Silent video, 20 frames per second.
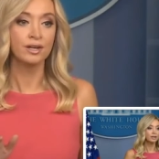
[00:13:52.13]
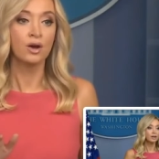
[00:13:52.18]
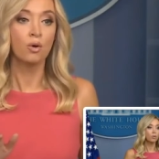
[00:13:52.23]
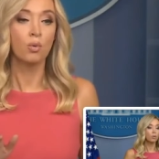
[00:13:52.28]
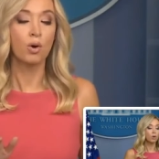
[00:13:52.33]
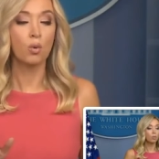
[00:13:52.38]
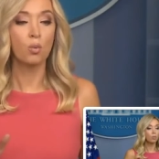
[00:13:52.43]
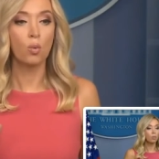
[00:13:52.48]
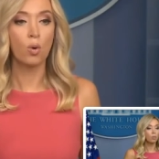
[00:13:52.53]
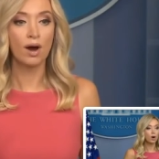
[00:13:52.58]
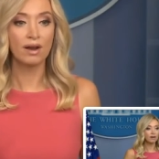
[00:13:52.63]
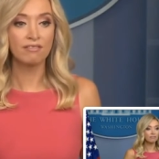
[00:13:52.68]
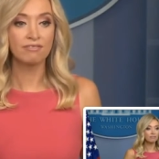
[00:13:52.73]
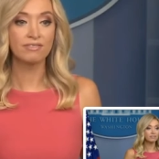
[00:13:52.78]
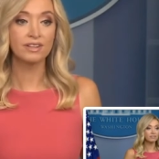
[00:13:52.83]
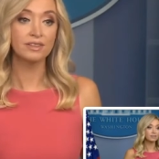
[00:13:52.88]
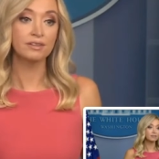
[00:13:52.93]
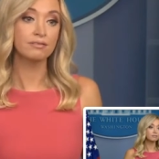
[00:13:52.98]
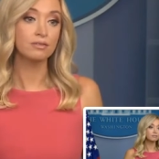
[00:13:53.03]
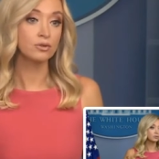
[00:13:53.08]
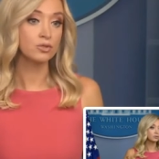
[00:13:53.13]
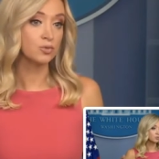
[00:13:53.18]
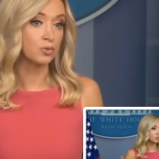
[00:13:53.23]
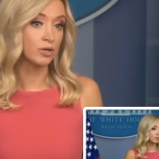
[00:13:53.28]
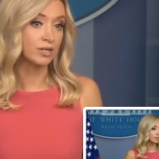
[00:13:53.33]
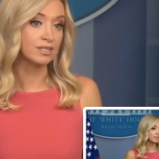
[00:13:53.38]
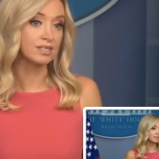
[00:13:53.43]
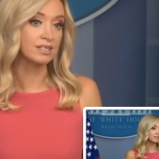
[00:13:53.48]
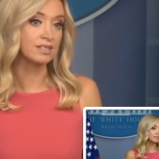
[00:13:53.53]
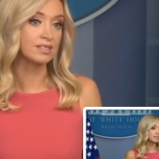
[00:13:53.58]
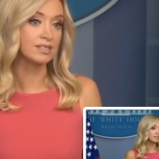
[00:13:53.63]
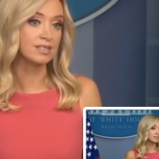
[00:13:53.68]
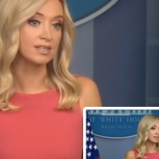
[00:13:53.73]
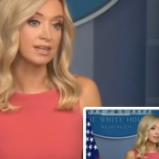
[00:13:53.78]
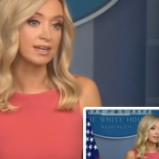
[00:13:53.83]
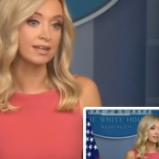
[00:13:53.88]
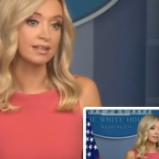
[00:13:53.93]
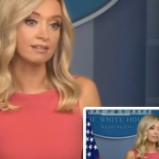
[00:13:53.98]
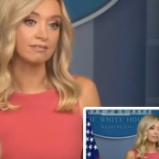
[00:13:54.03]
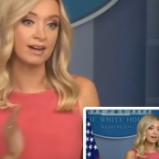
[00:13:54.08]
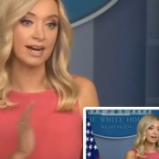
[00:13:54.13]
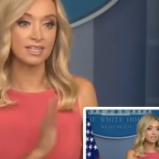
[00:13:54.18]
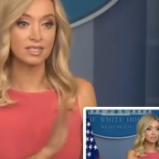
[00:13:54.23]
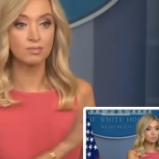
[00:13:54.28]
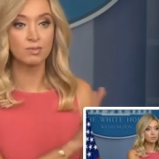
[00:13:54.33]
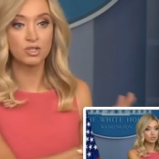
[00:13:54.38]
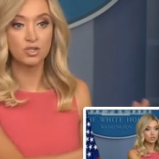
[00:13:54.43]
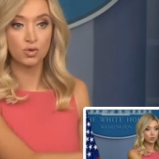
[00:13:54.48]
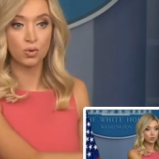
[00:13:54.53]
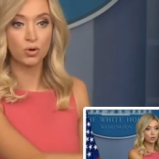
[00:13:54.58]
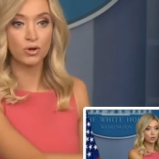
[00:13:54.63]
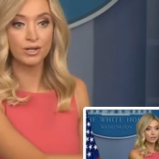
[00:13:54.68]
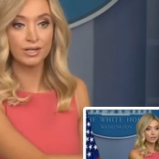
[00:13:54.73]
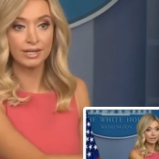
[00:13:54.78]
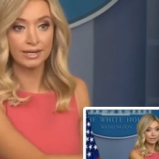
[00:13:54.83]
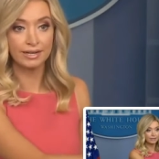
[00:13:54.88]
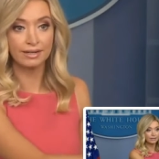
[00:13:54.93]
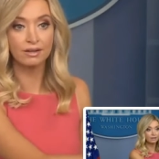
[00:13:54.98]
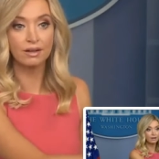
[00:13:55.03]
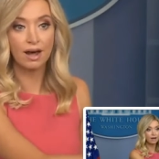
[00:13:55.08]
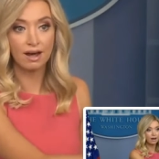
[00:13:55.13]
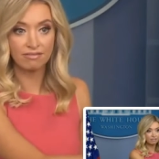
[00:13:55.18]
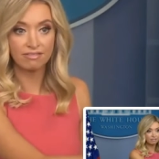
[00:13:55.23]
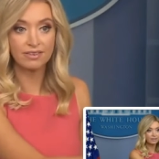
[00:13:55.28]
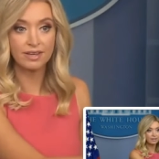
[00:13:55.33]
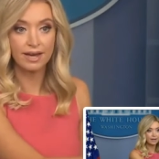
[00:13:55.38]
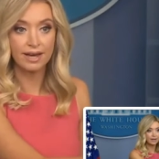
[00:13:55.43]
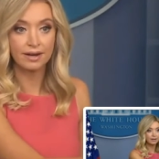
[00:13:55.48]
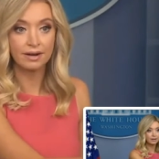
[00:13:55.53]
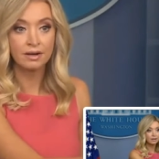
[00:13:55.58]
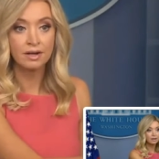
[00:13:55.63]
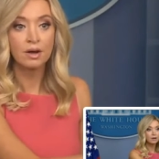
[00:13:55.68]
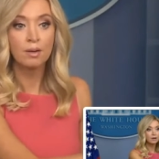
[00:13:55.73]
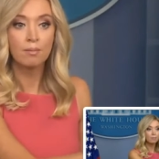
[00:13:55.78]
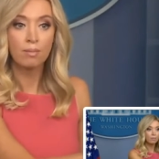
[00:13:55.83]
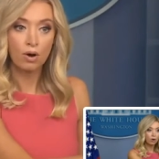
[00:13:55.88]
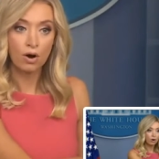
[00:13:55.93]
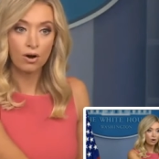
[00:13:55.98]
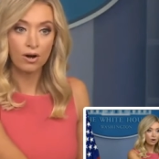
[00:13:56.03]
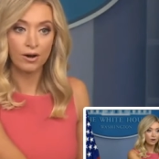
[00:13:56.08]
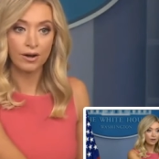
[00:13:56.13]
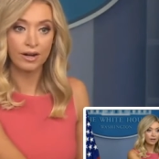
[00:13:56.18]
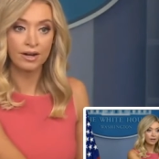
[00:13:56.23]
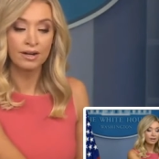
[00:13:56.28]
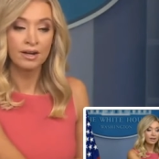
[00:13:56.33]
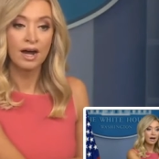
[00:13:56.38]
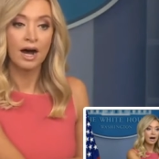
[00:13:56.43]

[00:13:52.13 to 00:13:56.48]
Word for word: Well, one fifth of those were in D.C. D.C. and the vast majority in Lafayette Park.